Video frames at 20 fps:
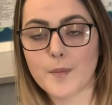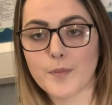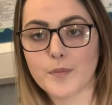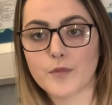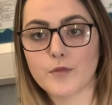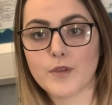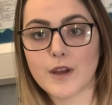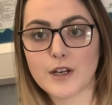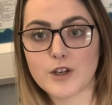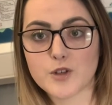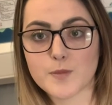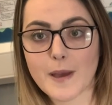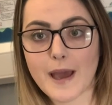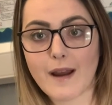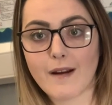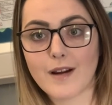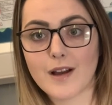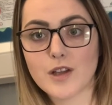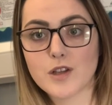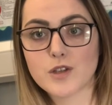Raider's
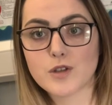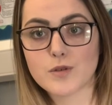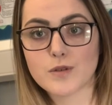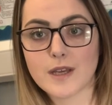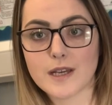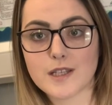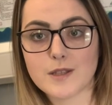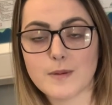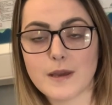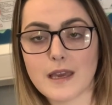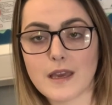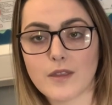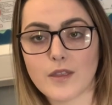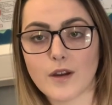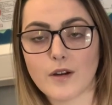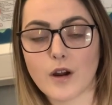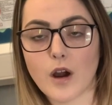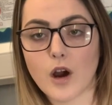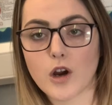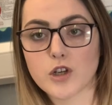Peril. So this week
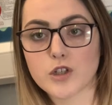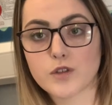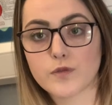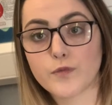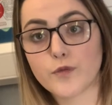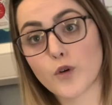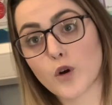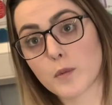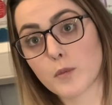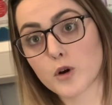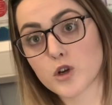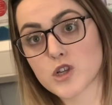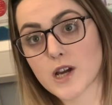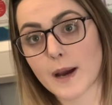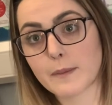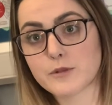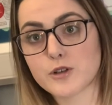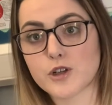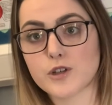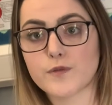there are 4 more
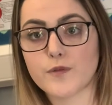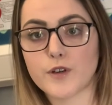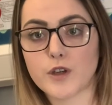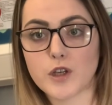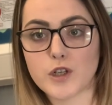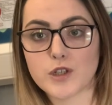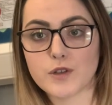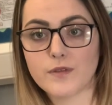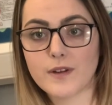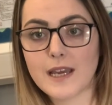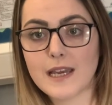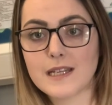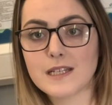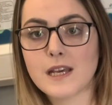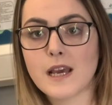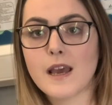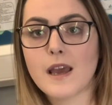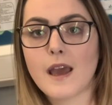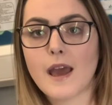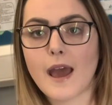chapters for you to read
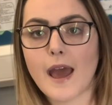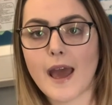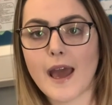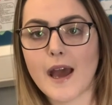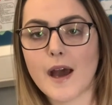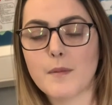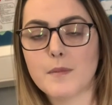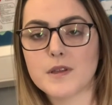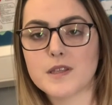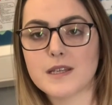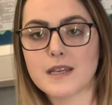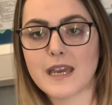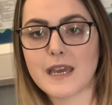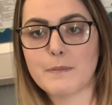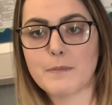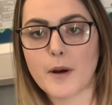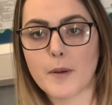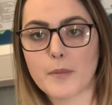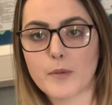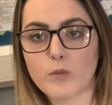to
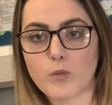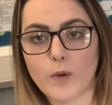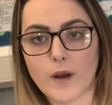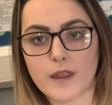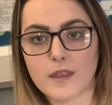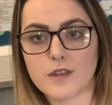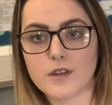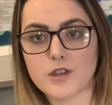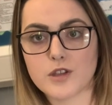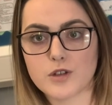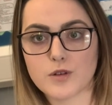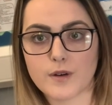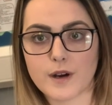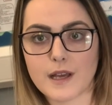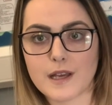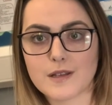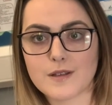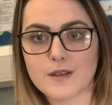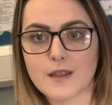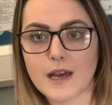keep up with the story.
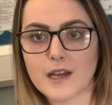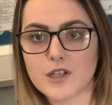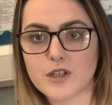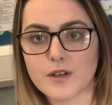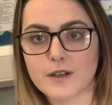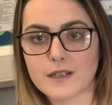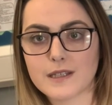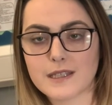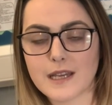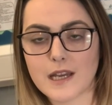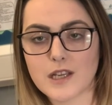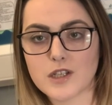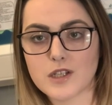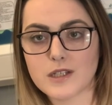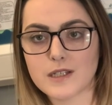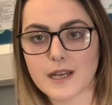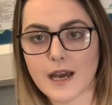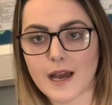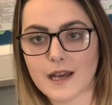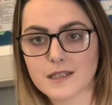So that's your extension
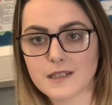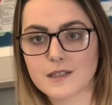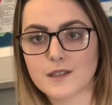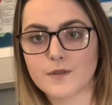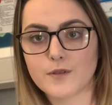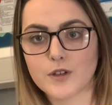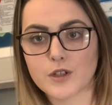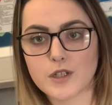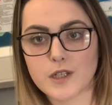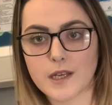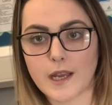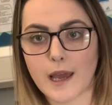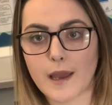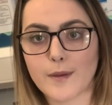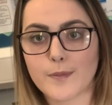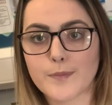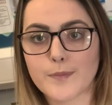tasks for today.